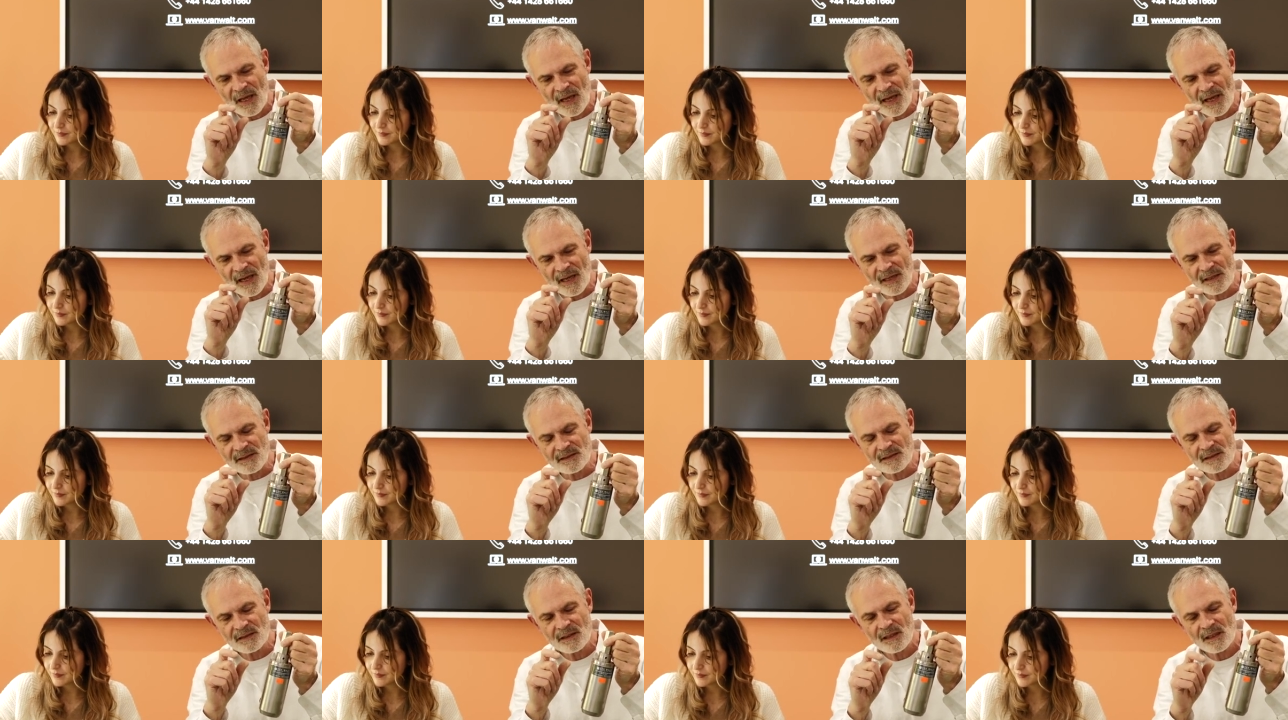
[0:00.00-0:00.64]

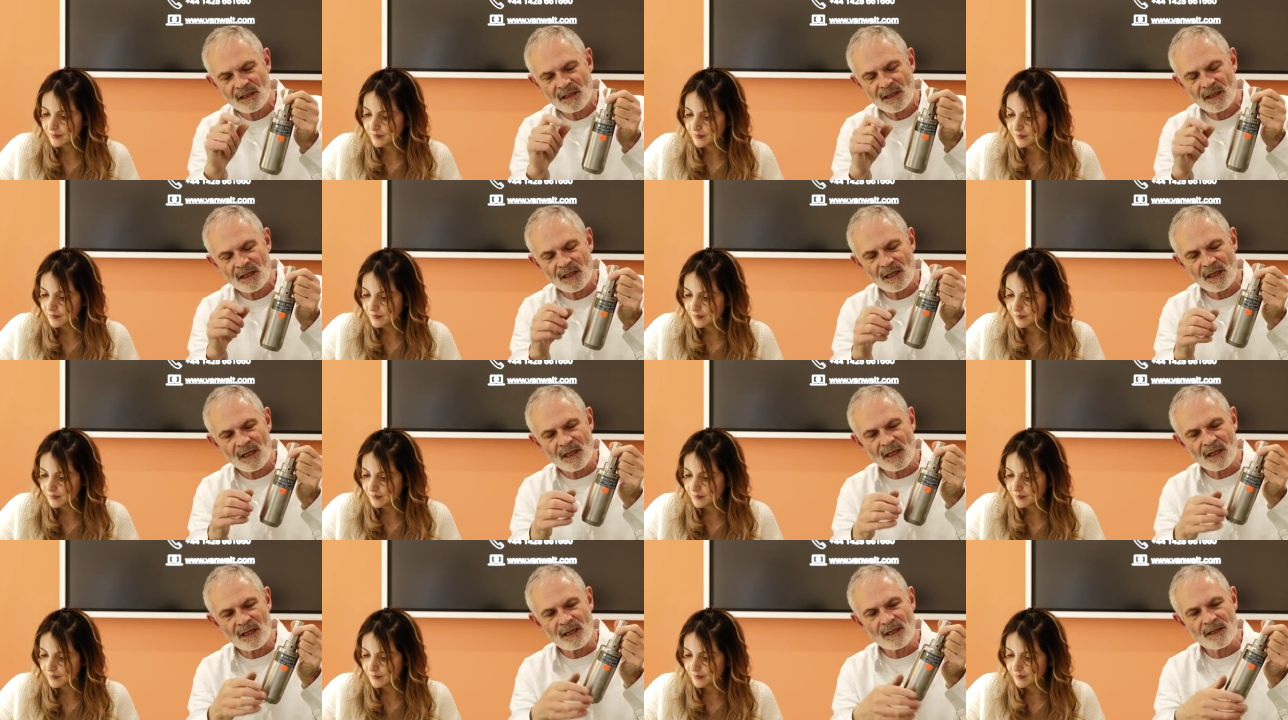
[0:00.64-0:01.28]
Speaker 1: And
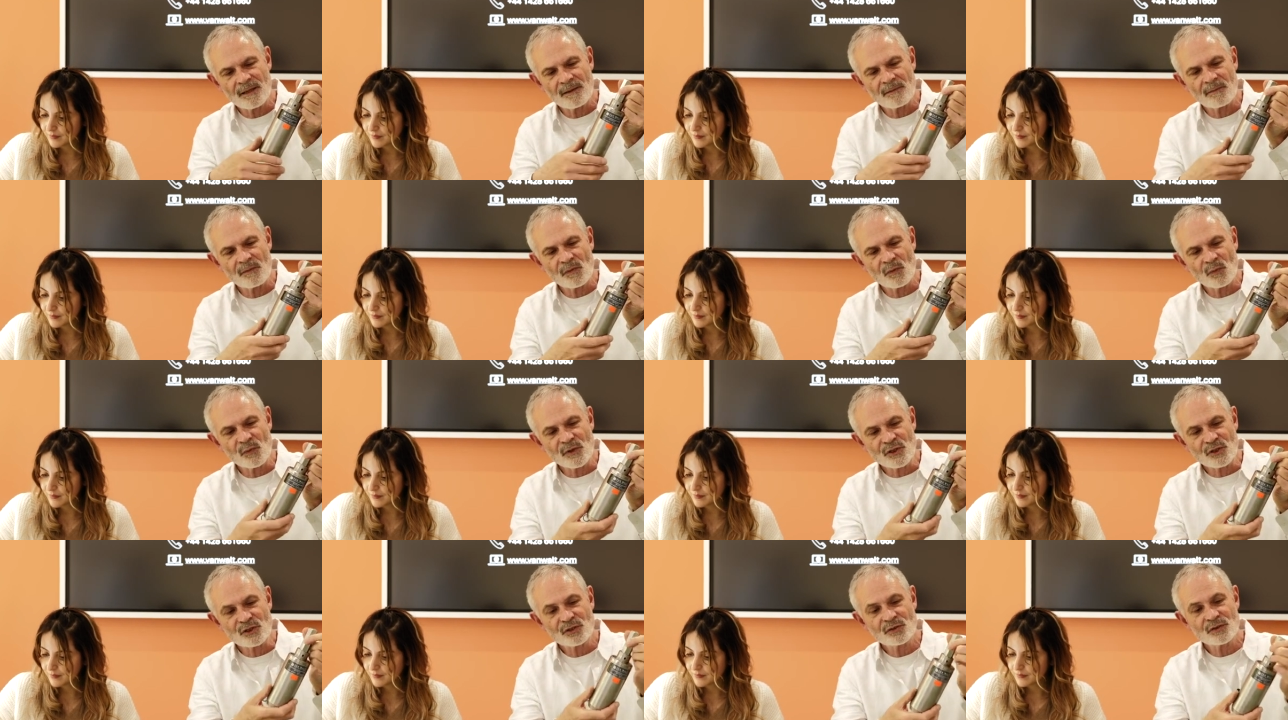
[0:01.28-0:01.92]
uh,
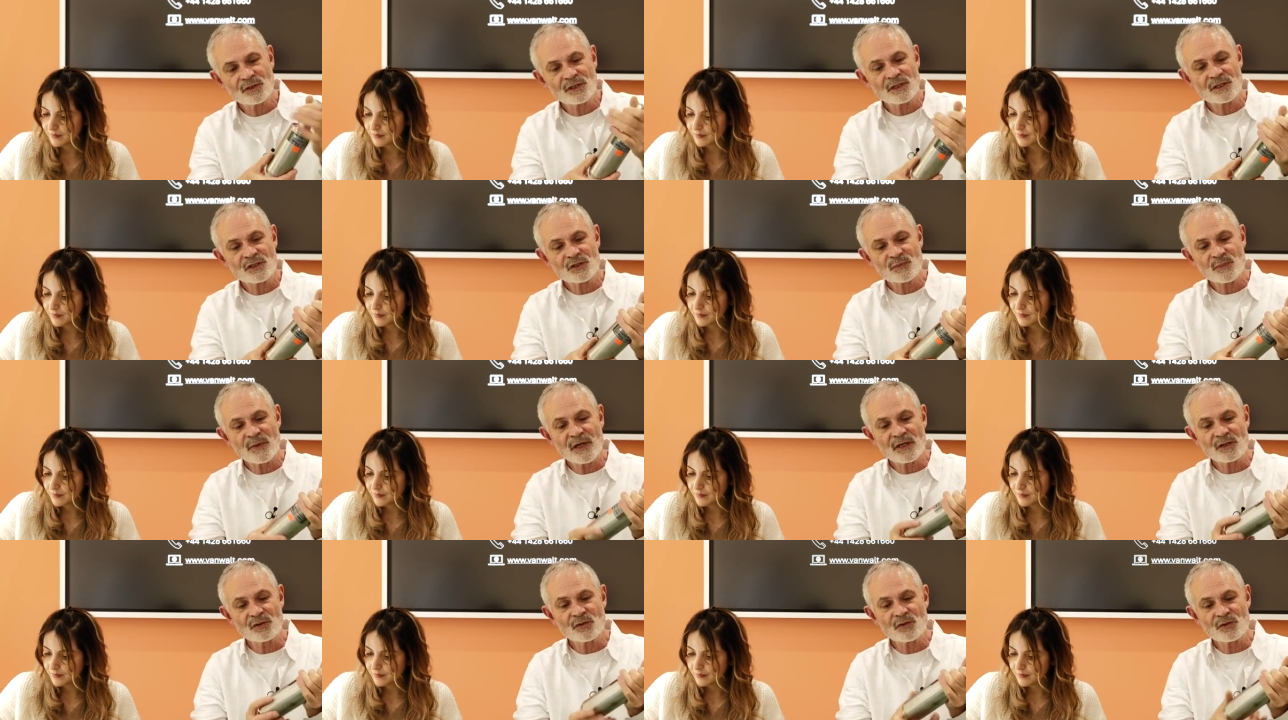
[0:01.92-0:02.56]
we do this
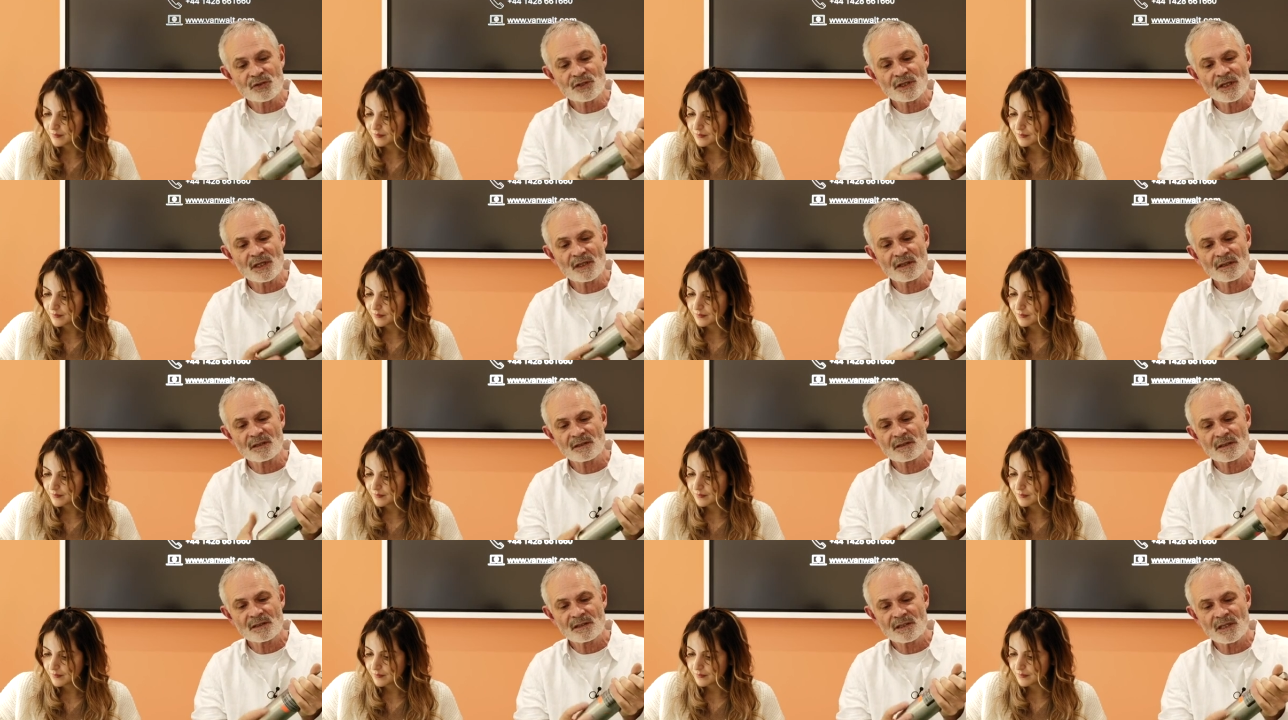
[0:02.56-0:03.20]
by
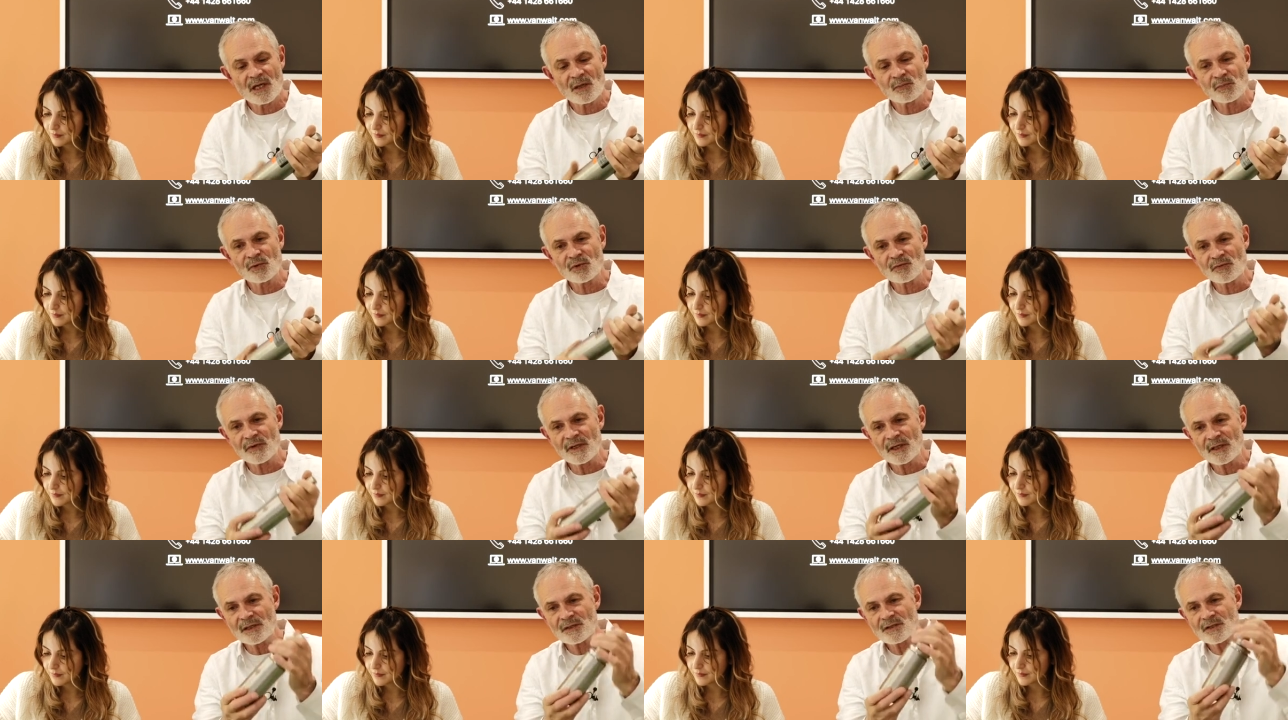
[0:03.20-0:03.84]
using sample
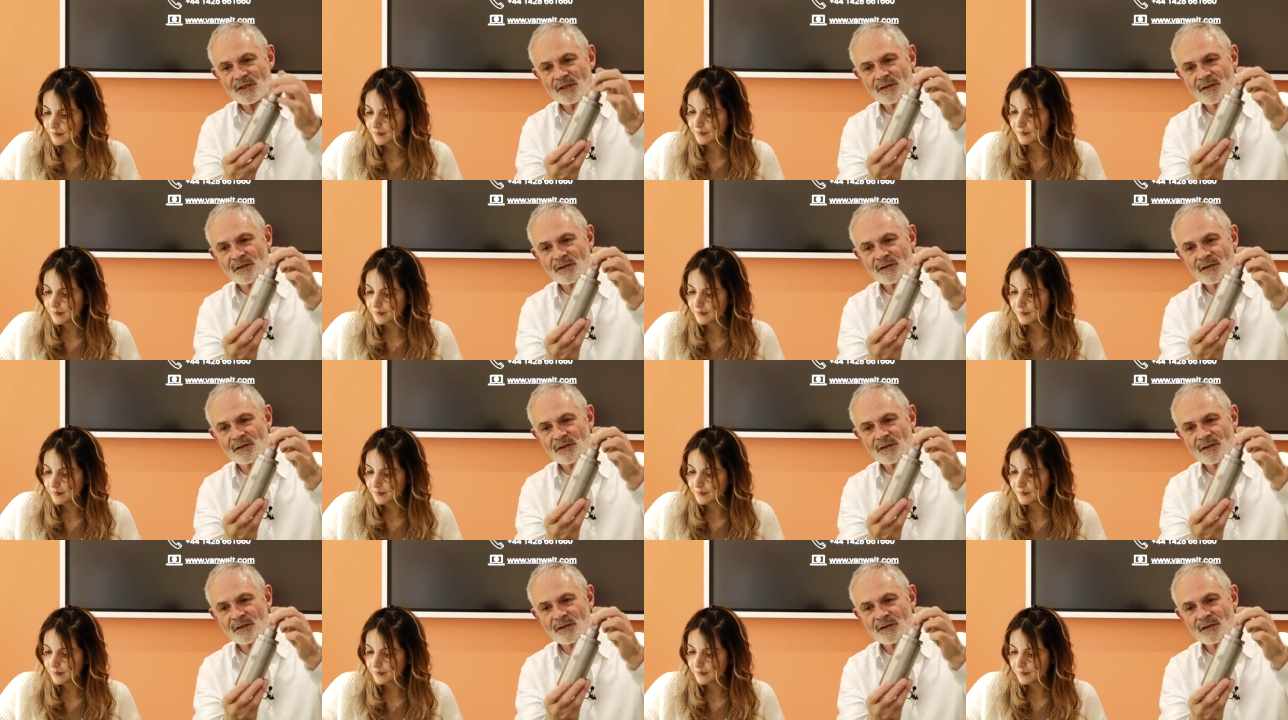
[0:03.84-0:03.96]
rings.